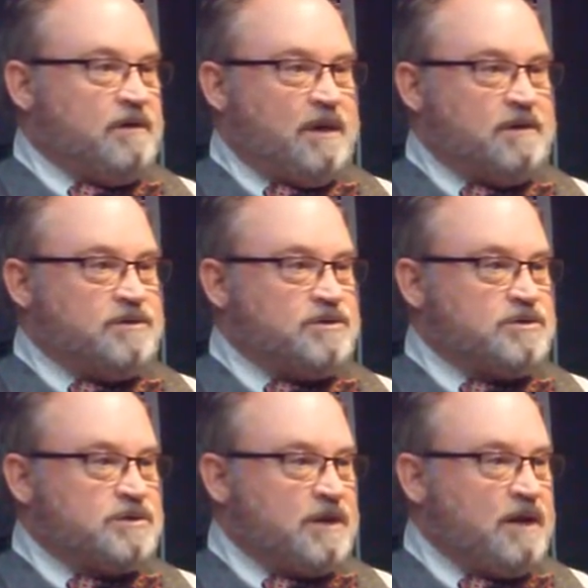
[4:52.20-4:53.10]
and
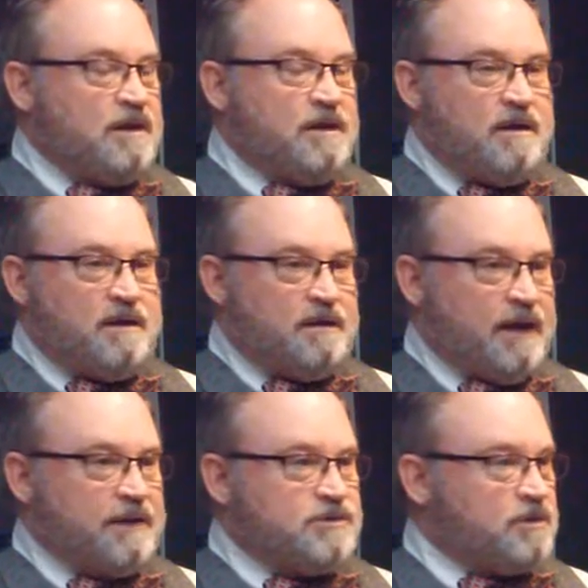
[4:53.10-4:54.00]
just kind of
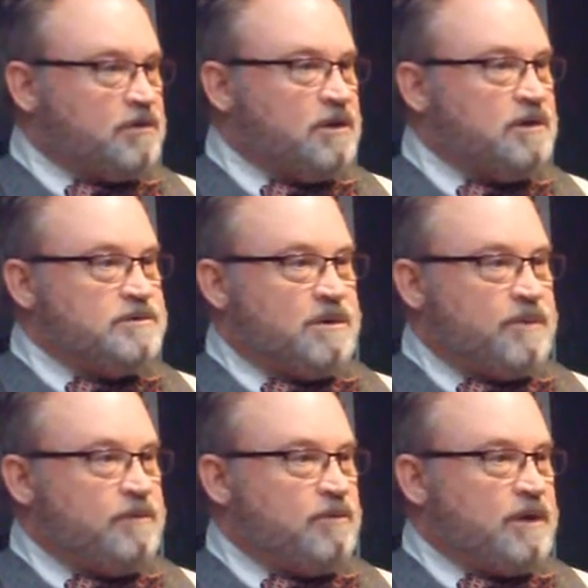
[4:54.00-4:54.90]
nicer clothes
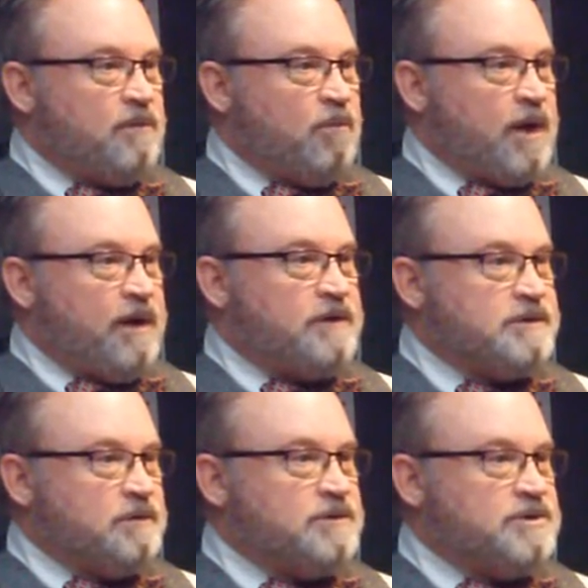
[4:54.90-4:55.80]
that people can wear
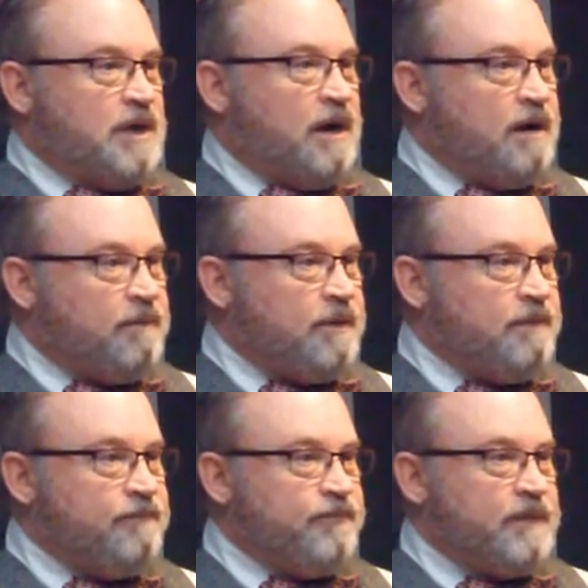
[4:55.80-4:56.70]
to a job.